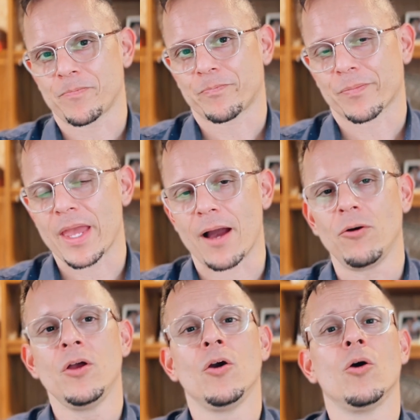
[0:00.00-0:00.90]
Now,
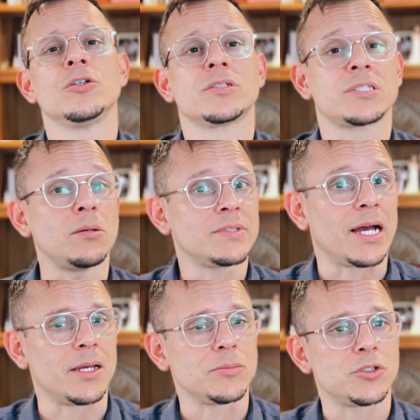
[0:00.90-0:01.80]

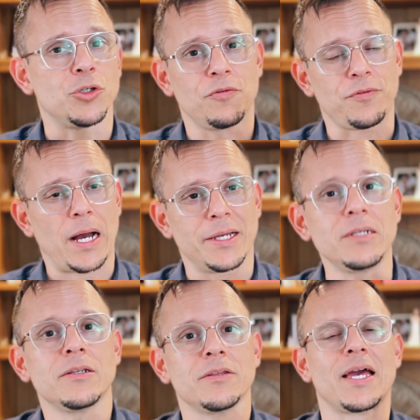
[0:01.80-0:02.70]
sometimes you'll
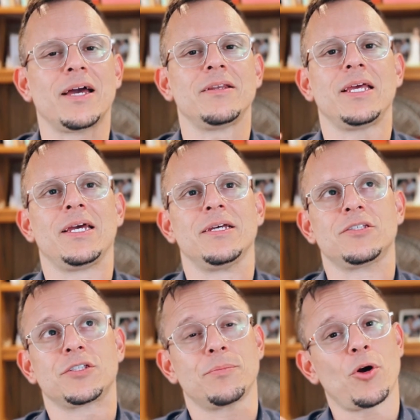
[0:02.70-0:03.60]
find that as
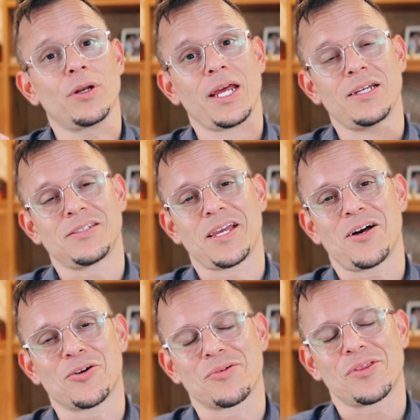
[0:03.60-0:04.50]
smart as the
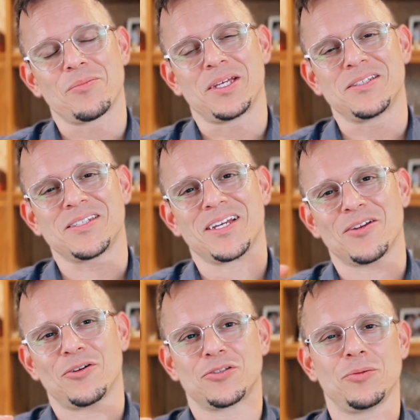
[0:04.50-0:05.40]
algorithm is, it could
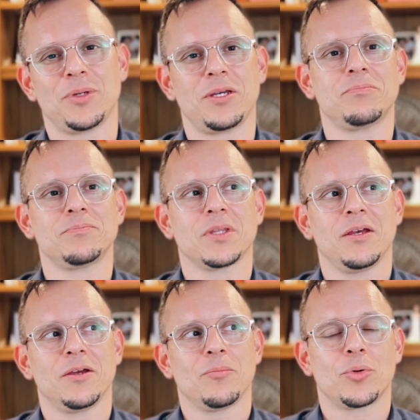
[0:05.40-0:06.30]
also be
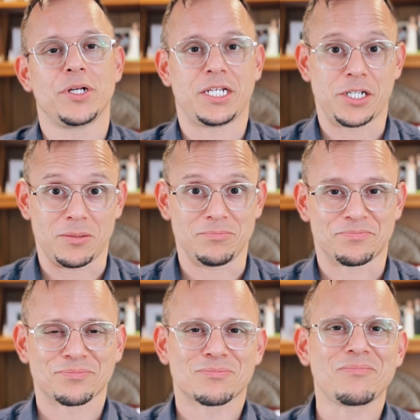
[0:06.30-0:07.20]
pretty dumb.
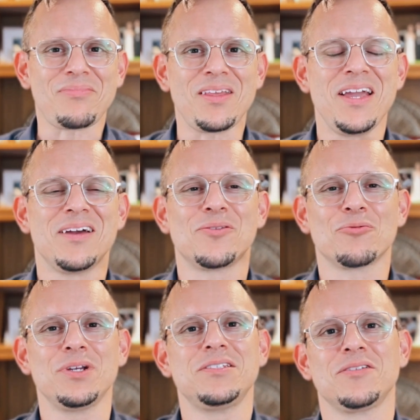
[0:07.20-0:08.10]
And the
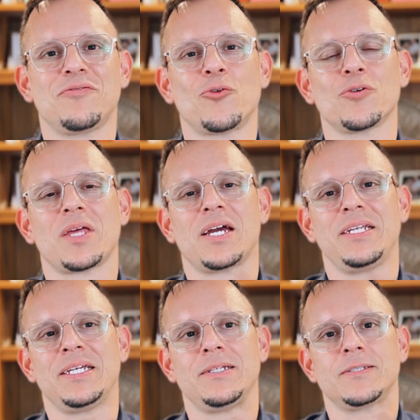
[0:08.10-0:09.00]
reason for that
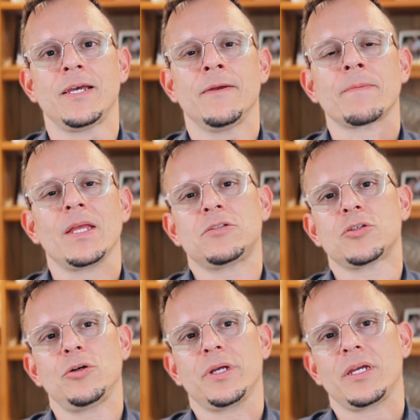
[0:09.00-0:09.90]
is it's
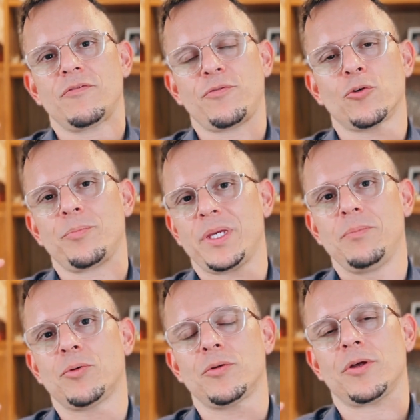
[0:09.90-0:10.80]
looking for
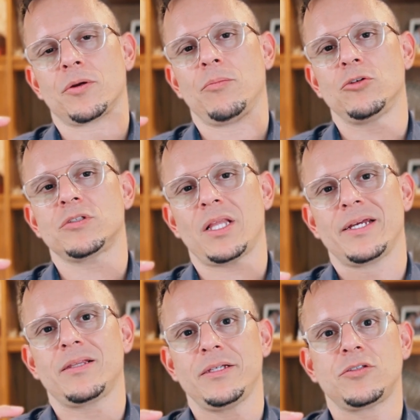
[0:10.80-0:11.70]
people that are most
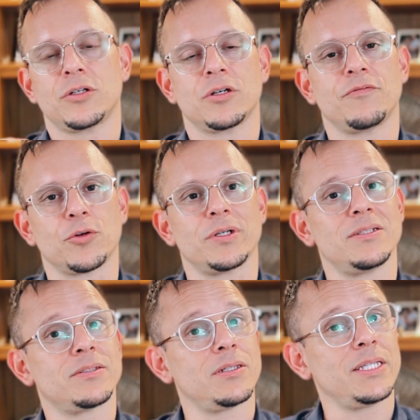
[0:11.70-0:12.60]
likely to convert
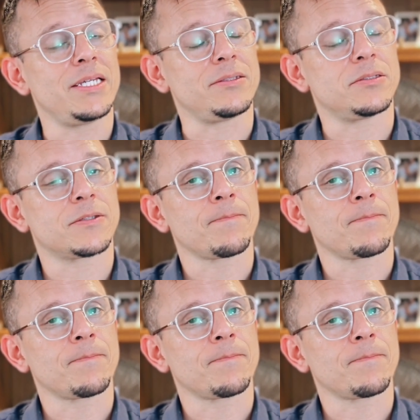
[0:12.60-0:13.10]
into leads.